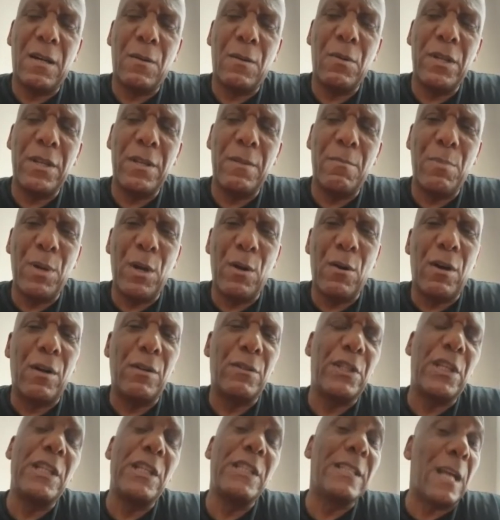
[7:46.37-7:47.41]
the bell
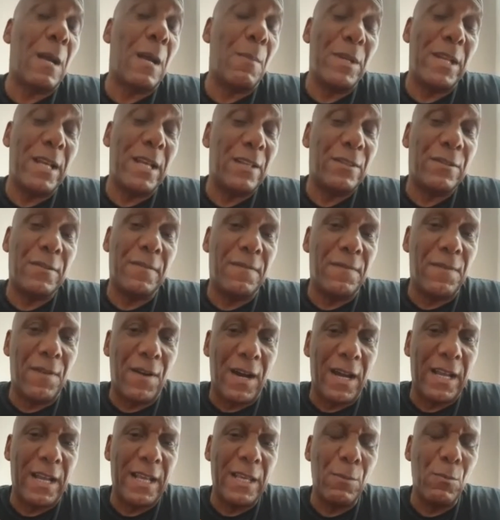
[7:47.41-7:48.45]
goes, he's coming out to
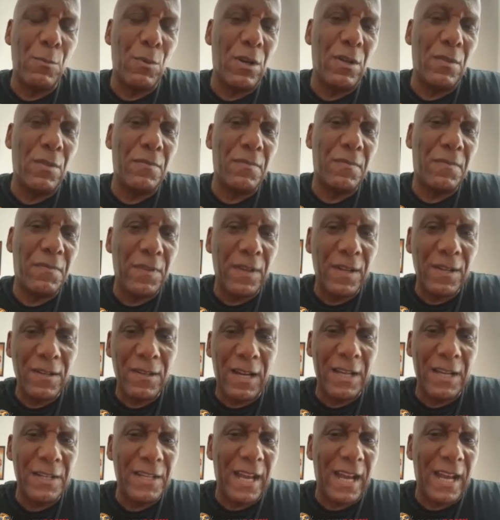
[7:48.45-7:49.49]
fight. He weren't thing
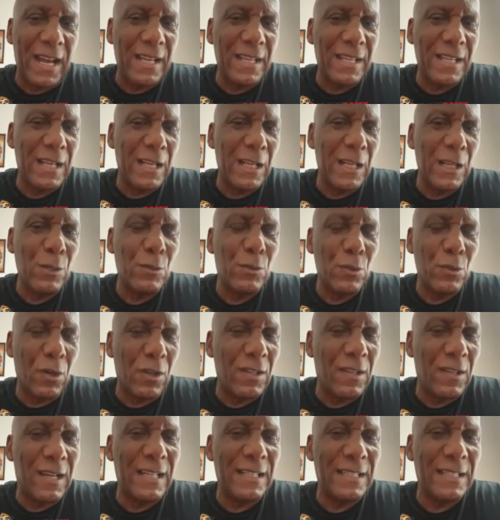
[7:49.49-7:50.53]
like that. Yeah, he's not
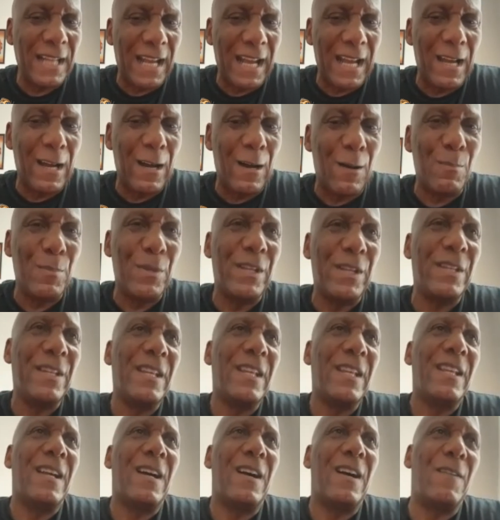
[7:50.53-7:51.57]
like that. I mean,
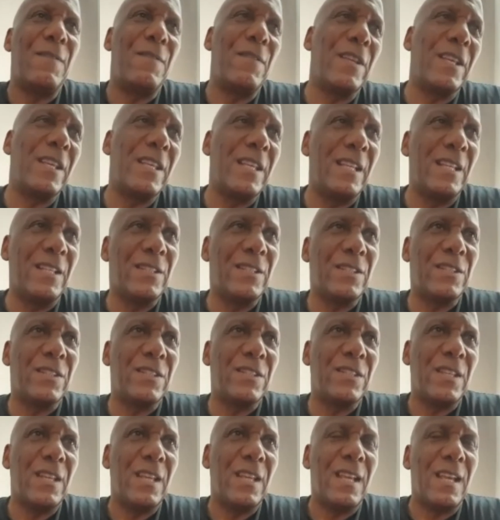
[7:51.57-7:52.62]
I think
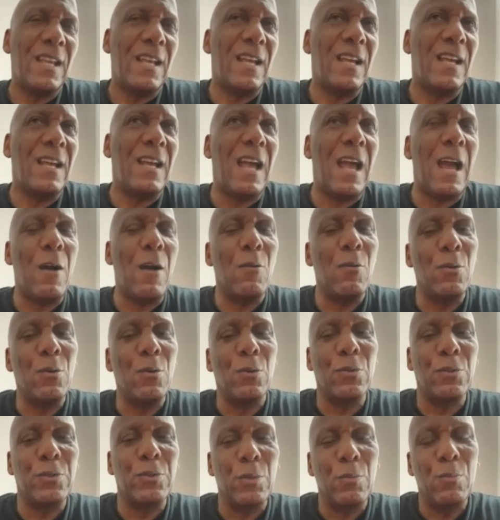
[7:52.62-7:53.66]
his
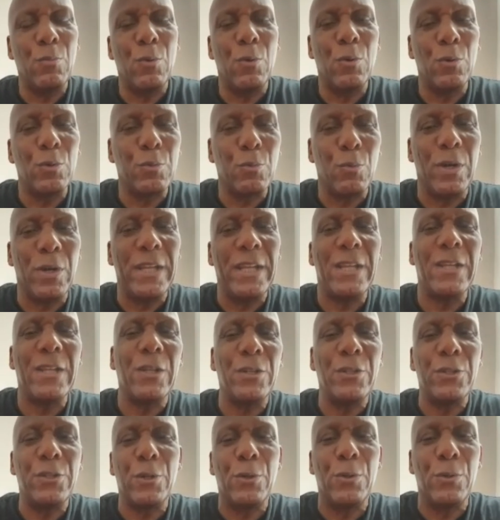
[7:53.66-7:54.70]
outlook towards what he
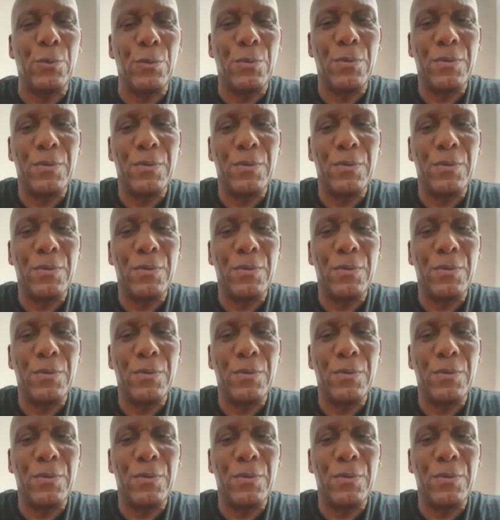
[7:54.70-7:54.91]
could do.